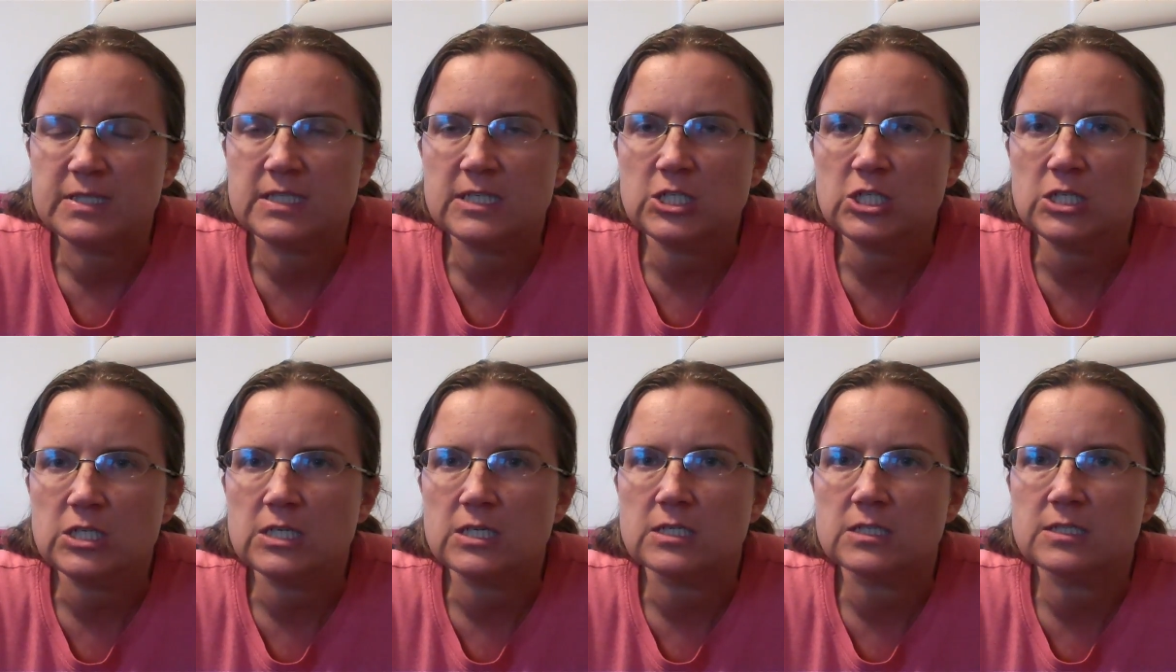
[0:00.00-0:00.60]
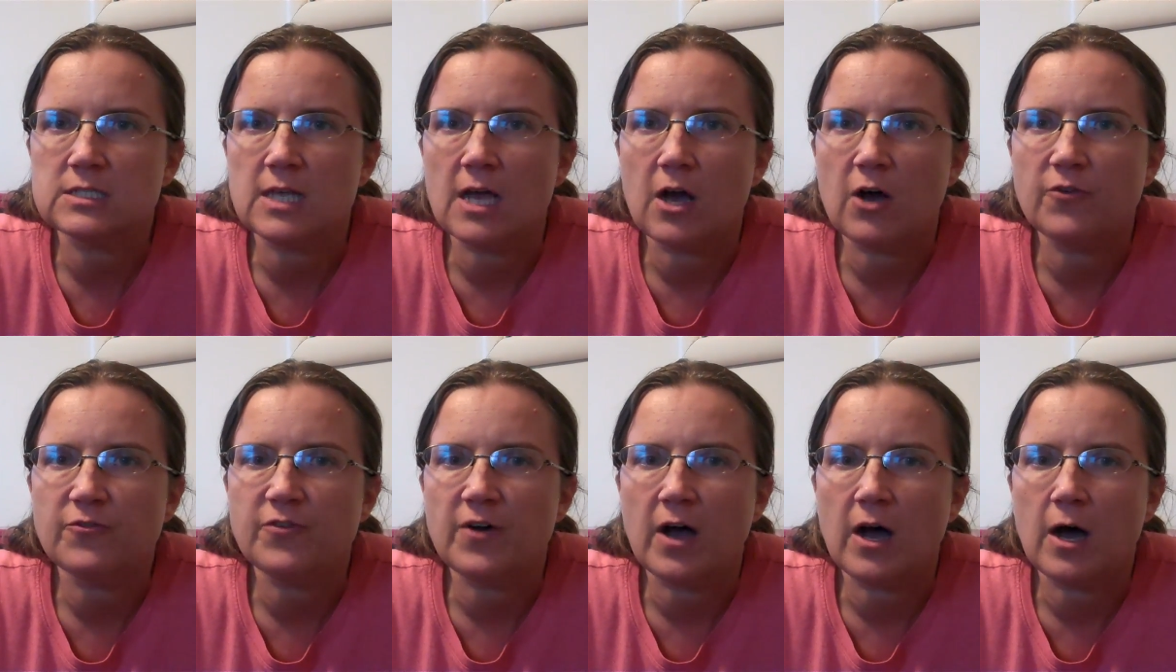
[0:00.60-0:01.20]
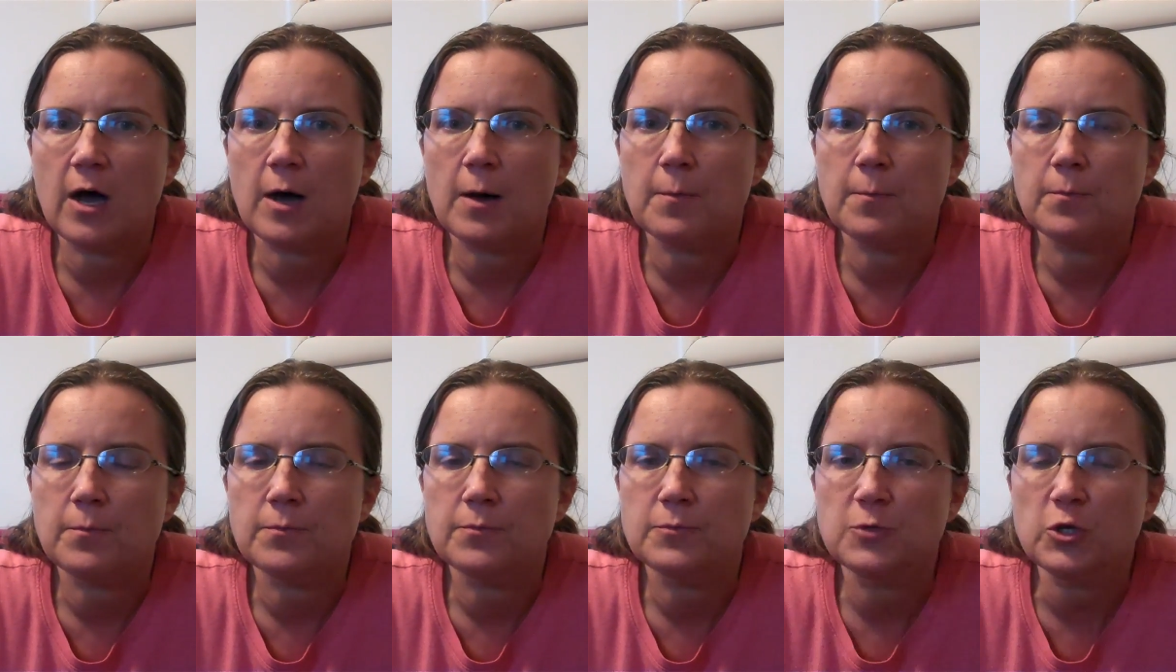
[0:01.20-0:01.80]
positioning itself, um,